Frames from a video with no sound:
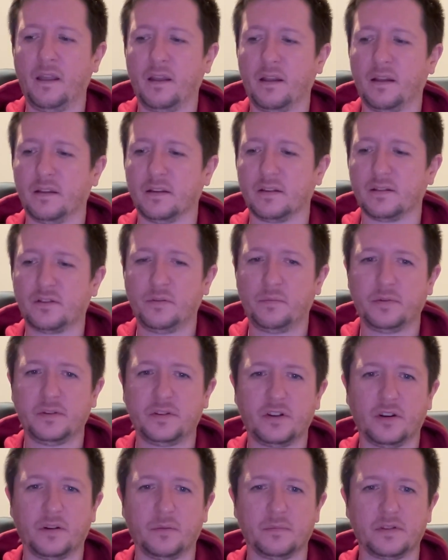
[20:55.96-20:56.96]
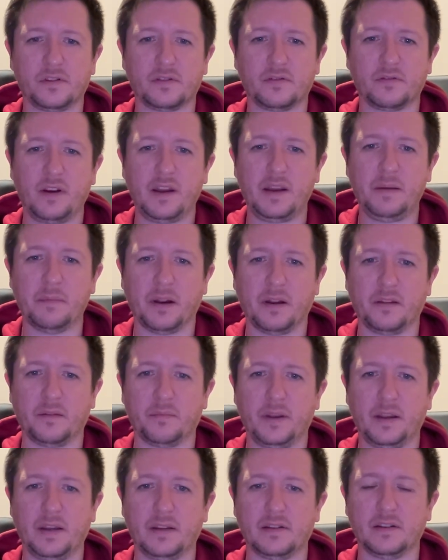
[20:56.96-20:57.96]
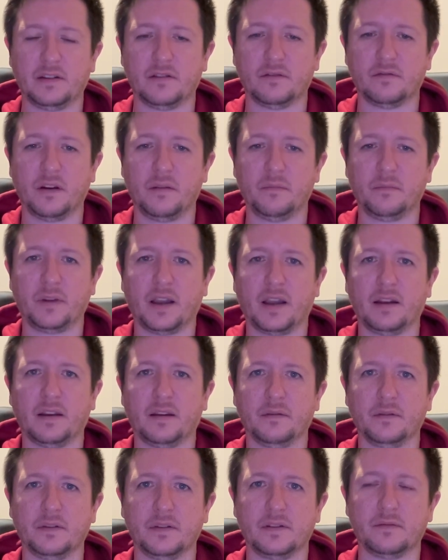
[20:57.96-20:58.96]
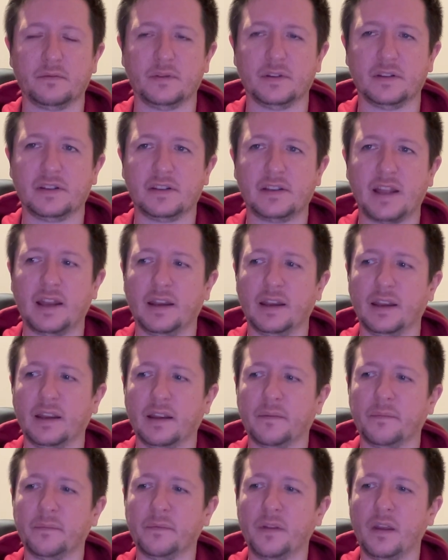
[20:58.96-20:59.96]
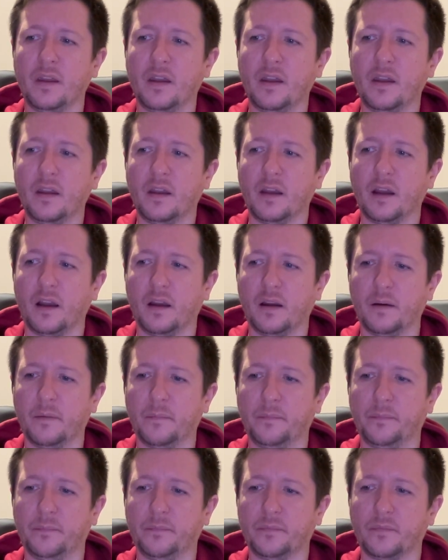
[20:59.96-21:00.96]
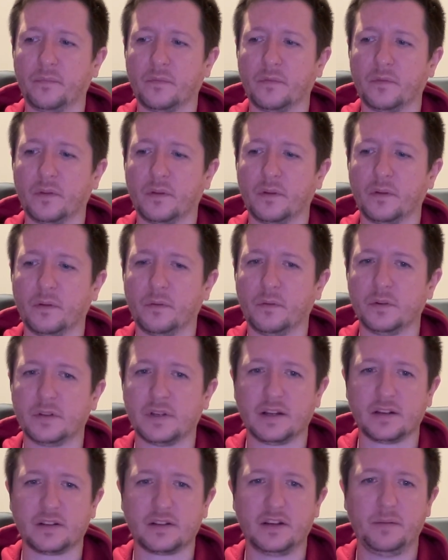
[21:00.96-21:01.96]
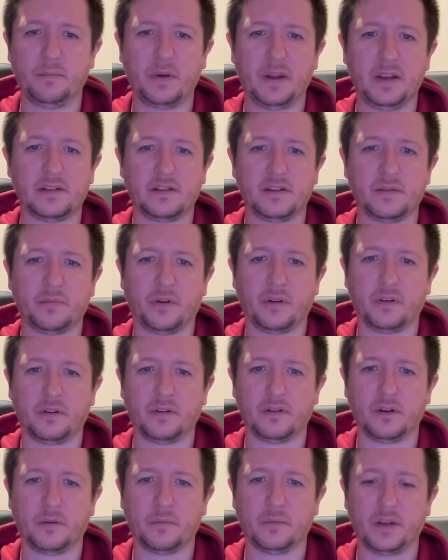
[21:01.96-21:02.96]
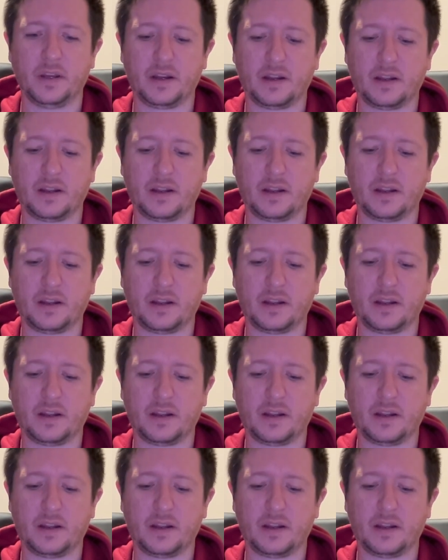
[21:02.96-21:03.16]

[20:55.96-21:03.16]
And the Super Chops 3 mouthpiece that Jerome Kallett was selling was actually based upon a Dominic